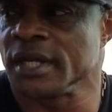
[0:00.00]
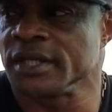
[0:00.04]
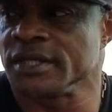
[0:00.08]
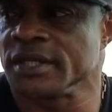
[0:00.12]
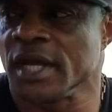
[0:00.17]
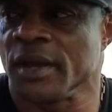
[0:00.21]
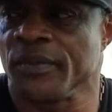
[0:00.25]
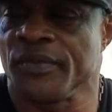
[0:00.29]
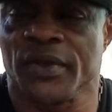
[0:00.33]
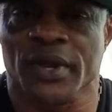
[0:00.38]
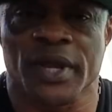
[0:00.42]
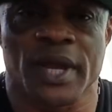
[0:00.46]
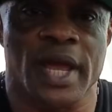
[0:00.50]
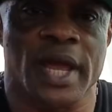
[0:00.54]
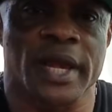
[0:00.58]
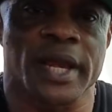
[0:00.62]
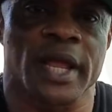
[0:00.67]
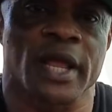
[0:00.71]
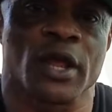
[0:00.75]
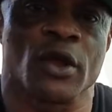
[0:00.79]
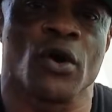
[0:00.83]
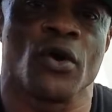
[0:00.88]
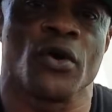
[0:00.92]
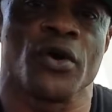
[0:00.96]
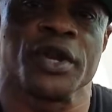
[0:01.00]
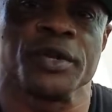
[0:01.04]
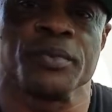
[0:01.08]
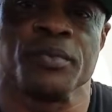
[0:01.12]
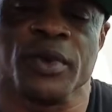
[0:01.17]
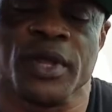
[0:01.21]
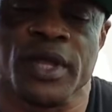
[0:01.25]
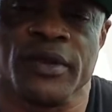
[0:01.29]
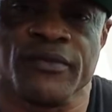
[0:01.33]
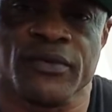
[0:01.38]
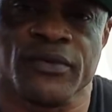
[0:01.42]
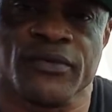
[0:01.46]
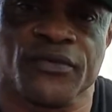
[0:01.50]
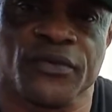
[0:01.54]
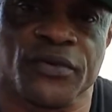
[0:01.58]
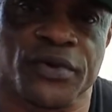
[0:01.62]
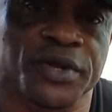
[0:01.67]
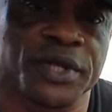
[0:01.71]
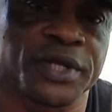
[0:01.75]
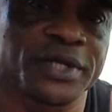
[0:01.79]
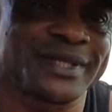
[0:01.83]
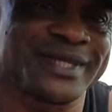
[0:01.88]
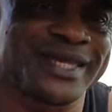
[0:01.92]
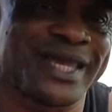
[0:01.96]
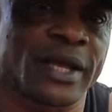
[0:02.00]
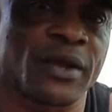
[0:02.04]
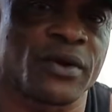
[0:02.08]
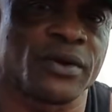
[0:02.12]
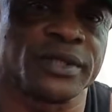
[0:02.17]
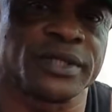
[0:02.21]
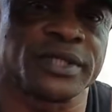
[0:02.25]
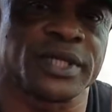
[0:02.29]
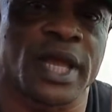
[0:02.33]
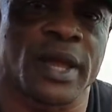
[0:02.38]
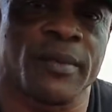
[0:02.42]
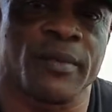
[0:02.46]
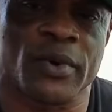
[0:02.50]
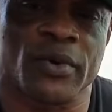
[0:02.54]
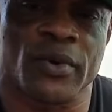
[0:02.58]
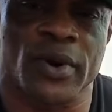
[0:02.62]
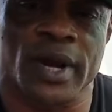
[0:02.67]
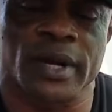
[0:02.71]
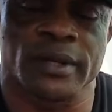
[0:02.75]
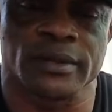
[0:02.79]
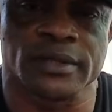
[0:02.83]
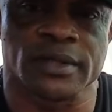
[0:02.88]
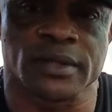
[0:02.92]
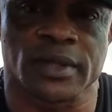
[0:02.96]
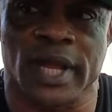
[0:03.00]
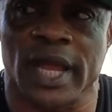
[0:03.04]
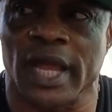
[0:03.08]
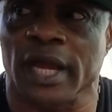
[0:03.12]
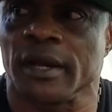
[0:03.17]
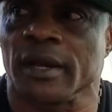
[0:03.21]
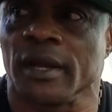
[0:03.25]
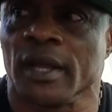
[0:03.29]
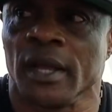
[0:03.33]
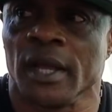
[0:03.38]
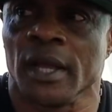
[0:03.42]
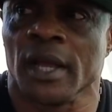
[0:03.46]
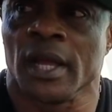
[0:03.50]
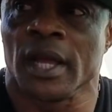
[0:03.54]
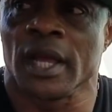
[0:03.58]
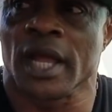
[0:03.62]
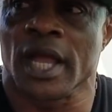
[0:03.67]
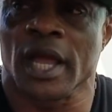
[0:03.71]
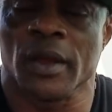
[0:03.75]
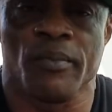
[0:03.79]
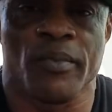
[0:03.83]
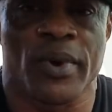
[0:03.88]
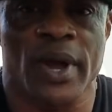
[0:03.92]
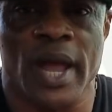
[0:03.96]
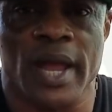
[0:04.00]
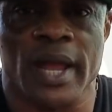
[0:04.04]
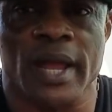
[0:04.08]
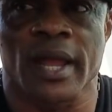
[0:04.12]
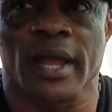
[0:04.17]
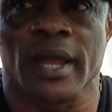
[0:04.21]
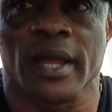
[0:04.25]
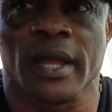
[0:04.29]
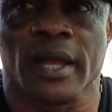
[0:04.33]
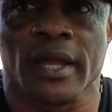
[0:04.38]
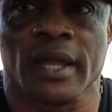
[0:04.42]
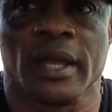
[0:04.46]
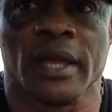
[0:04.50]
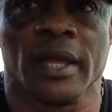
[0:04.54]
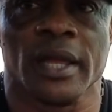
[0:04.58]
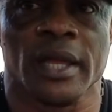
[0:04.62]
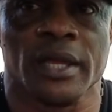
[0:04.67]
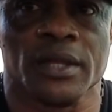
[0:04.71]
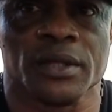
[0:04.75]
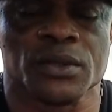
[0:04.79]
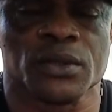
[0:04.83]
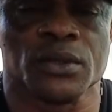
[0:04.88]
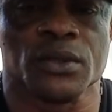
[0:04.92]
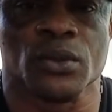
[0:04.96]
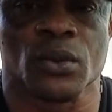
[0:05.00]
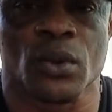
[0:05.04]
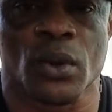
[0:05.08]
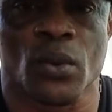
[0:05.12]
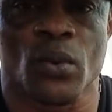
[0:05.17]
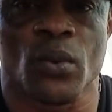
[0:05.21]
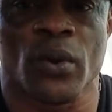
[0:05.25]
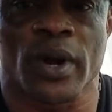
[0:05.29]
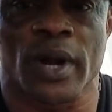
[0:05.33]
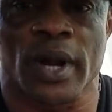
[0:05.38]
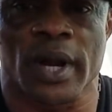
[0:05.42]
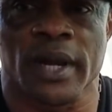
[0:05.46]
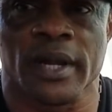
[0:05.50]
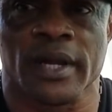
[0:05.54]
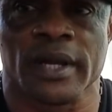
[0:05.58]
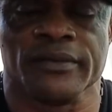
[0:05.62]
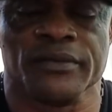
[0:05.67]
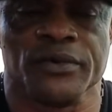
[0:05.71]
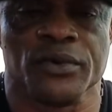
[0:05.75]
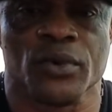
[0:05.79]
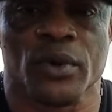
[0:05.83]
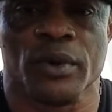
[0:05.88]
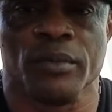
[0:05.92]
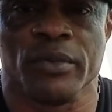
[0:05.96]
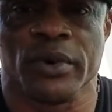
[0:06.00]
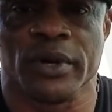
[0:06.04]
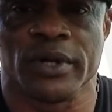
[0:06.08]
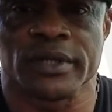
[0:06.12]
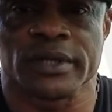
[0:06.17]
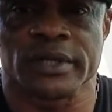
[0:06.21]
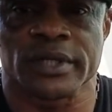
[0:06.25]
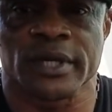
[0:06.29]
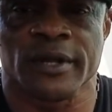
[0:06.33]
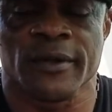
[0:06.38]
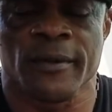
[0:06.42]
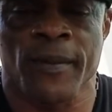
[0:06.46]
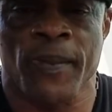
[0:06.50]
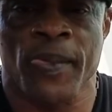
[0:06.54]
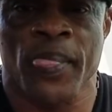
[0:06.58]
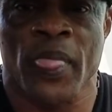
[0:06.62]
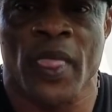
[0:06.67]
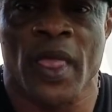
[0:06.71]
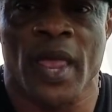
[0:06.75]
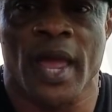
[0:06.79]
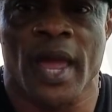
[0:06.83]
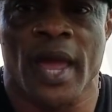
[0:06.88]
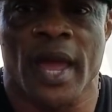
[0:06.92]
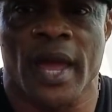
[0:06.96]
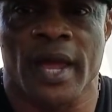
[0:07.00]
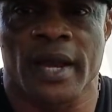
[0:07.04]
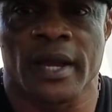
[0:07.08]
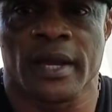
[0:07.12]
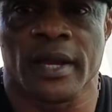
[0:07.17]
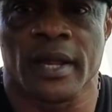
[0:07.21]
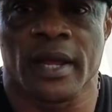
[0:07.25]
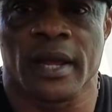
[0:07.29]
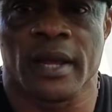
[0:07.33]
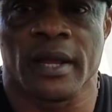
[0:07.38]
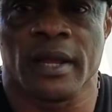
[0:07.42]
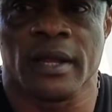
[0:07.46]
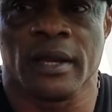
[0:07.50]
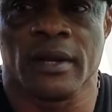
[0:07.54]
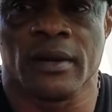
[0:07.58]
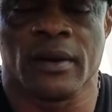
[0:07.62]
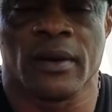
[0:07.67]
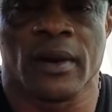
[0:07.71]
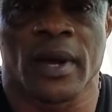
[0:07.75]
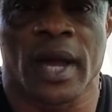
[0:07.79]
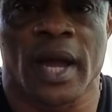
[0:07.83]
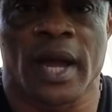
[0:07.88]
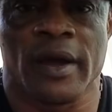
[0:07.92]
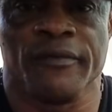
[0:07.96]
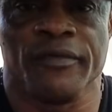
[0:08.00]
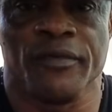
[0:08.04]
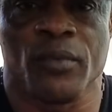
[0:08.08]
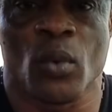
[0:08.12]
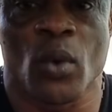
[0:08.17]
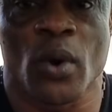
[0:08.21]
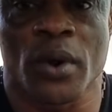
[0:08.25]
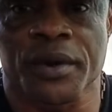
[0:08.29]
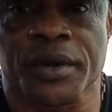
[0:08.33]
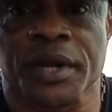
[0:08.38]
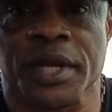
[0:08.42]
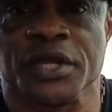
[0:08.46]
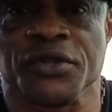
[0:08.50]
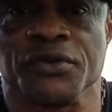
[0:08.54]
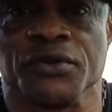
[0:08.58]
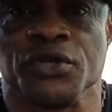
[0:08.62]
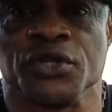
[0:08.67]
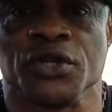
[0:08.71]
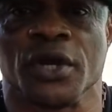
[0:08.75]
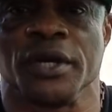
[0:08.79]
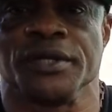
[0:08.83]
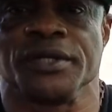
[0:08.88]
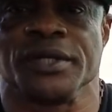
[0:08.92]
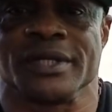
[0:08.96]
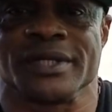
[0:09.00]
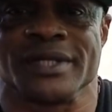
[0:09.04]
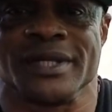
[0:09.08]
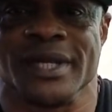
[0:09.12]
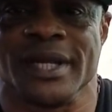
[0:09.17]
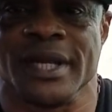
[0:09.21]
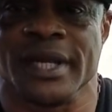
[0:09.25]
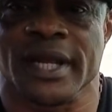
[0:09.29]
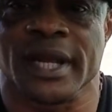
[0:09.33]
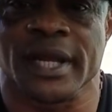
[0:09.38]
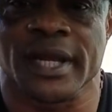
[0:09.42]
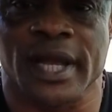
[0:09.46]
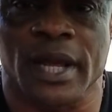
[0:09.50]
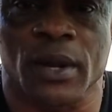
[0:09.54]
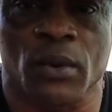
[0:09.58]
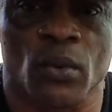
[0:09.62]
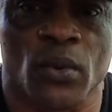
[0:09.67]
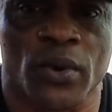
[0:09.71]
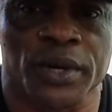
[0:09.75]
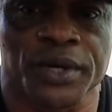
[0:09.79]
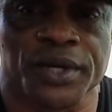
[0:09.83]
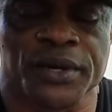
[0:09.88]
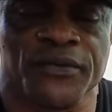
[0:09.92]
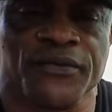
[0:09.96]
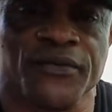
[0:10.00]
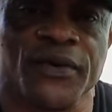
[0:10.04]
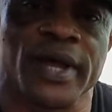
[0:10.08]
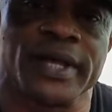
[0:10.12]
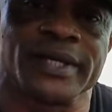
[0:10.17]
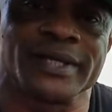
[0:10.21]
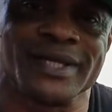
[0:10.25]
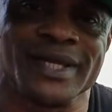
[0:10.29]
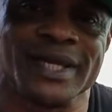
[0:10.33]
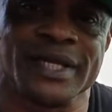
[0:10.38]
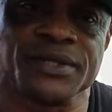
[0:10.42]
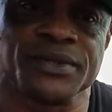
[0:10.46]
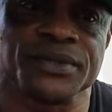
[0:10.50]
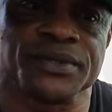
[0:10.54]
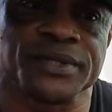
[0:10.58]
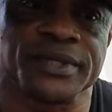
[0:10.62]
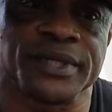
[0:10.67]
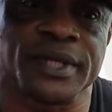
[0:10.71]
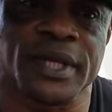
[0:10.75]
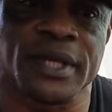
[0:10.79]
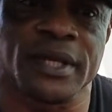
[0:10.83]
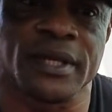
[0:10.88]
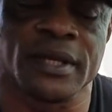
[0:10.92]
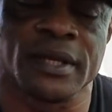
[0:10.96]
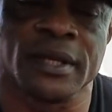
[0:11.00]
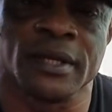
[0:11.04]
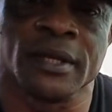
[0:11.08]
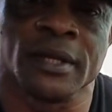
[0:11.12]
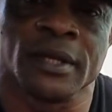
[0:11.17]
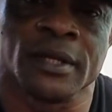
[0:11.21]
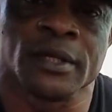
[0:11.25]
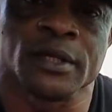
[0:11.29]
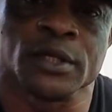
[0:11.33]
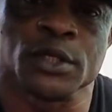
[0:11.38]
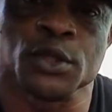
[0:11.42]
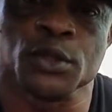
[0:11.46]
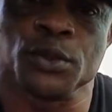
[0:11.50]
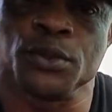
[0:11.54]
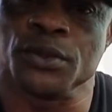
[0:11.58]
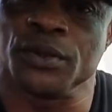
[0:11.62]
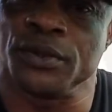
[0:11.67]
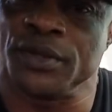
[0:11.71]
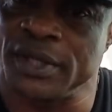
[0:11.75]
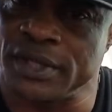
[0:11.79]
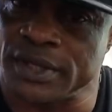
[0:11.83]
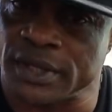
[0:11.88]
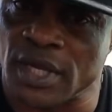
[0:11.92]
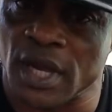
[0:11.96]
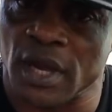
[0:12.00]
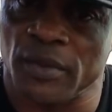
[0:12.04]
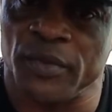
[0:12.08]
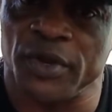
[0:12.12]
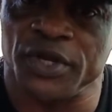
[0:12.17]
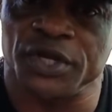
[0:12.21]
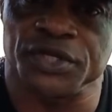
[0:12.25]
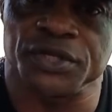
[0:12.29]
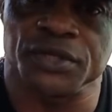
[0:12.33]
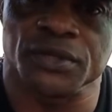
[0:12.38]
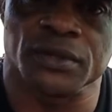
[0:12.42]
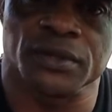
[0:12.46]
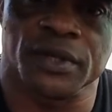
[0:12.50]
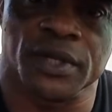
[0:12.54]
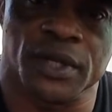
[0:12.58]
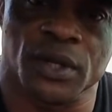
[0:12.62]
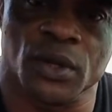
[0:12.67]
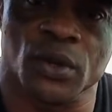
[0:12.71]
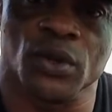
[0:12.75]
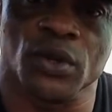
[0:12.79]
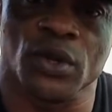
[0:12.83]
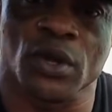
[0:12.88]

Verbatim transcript: something that encouraged me even for this second time around to get back into doing what I love doing most. And you know, have what the judges needed and what the fans need to see to do this coming show, the New